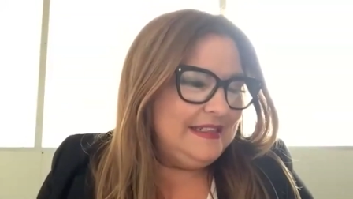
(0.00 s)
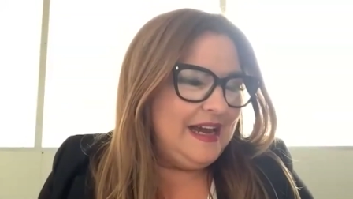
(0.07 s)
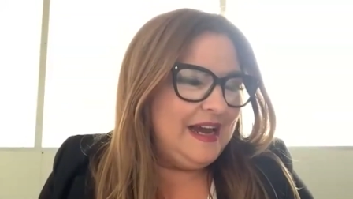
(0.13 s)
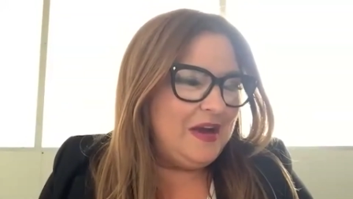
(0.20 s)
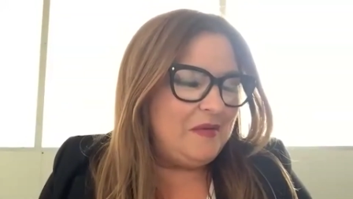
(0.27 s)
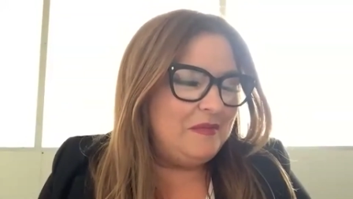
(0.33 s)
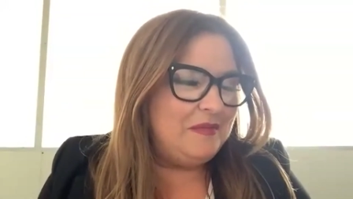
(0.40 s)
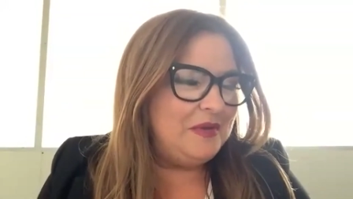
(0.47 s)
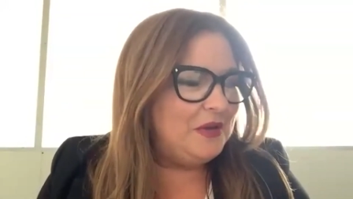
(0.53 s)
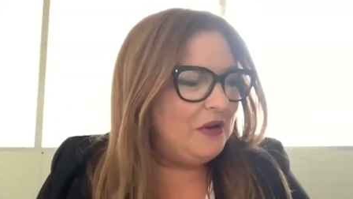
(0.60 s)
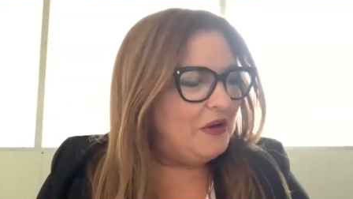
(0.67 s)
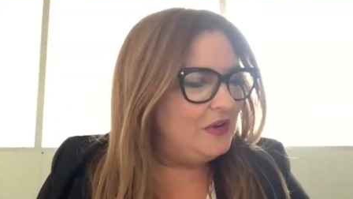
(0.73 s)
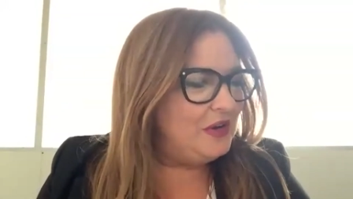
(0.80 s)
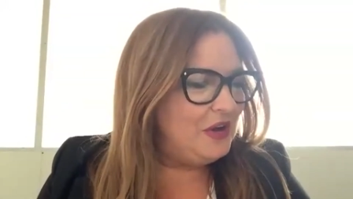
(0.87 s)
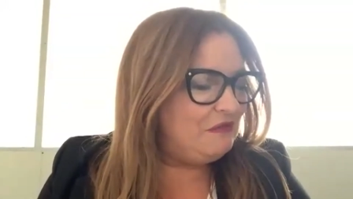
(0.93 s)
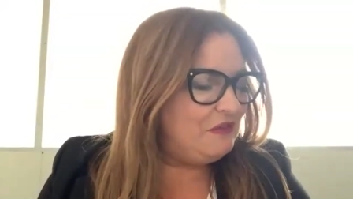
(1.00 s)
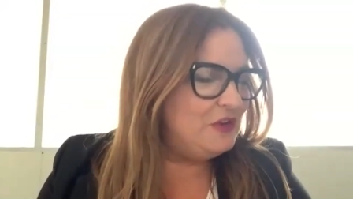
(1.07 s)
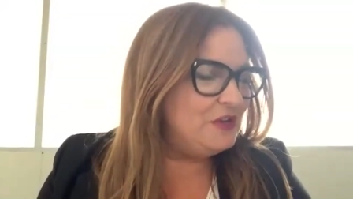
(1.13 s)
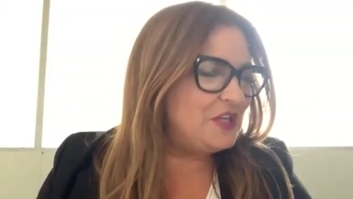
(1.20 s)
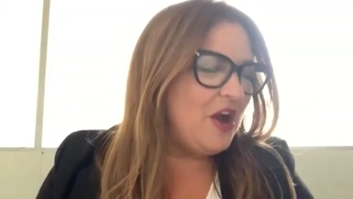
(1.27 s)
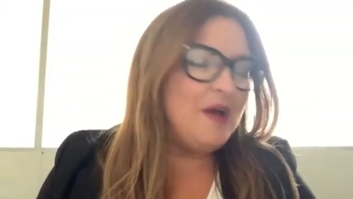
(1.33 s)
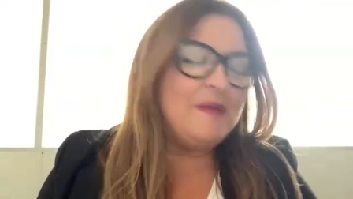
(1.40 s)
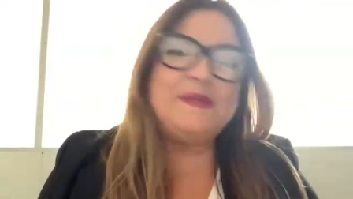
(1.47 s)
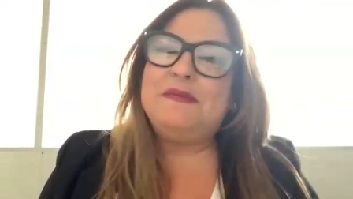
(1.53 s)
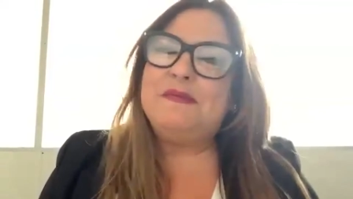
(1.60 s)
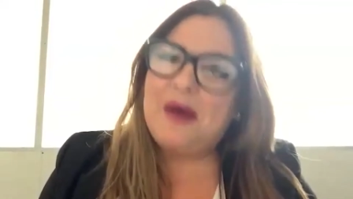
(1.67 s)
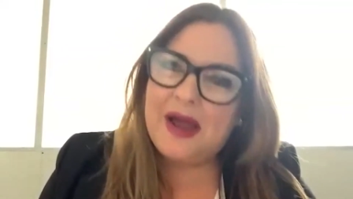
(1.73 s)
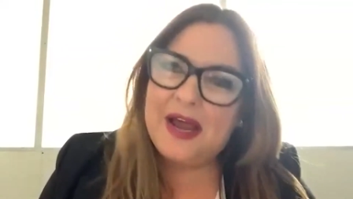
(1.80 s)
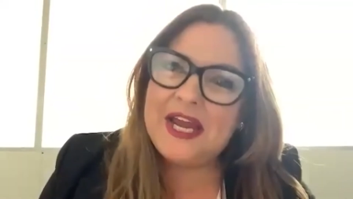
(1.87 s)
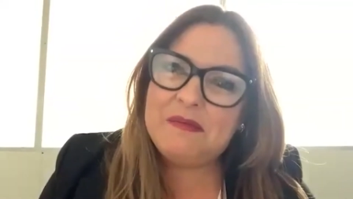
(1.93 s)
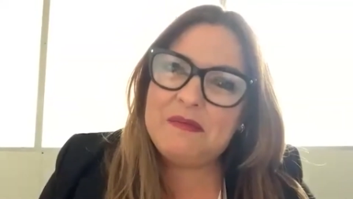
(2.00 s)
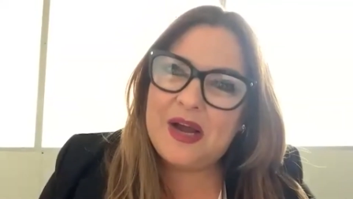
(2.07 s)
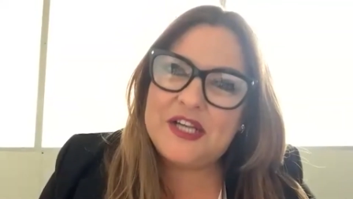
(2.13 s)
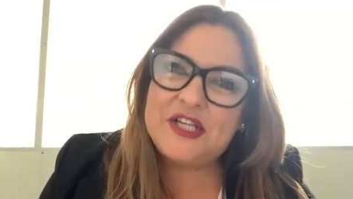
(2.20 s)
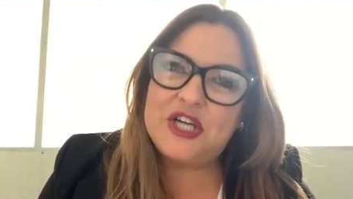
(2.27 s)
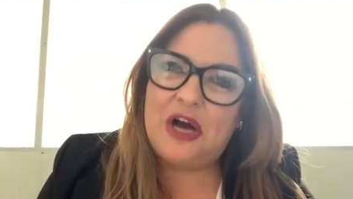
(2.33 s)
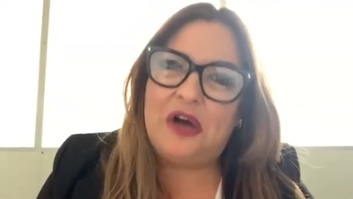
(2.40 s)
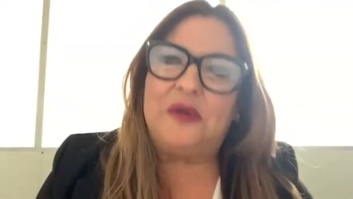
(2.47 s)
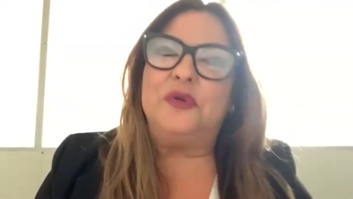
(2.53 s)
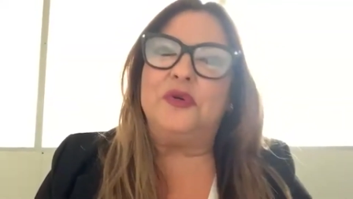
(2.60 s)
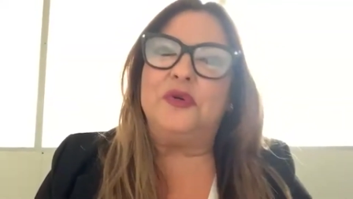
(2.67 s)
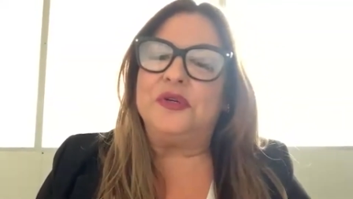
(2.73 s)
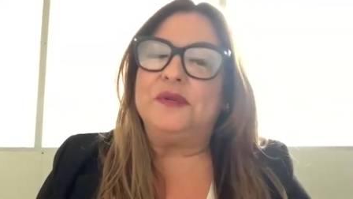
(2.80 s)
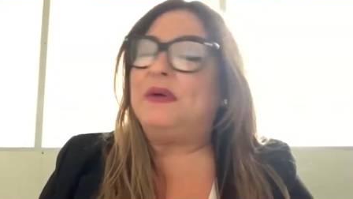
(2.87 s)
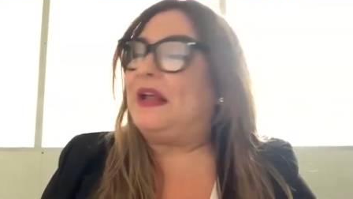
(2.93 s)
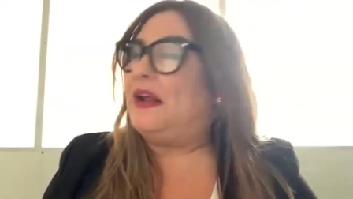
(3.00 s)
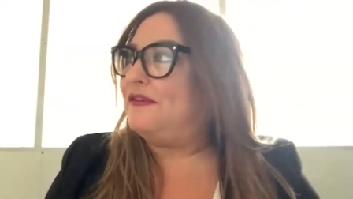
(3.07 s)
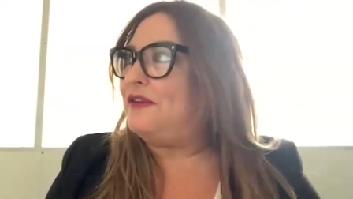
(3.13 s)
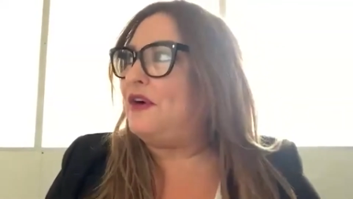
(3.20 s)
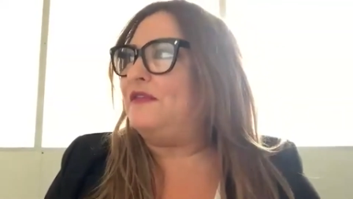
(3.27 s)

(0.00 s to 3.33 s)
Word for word: um, you know a few times in my in my childhood but